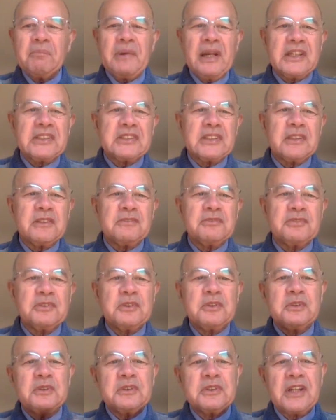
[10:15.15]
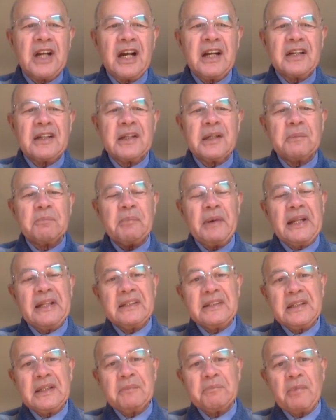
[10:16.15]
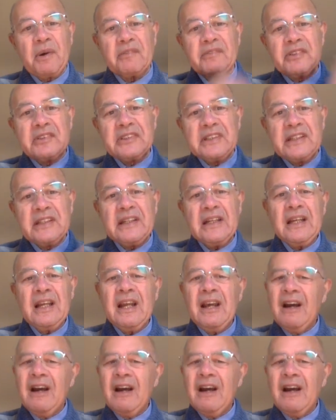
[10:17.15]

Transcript: pleasure, food, hunger, plenty, poverty,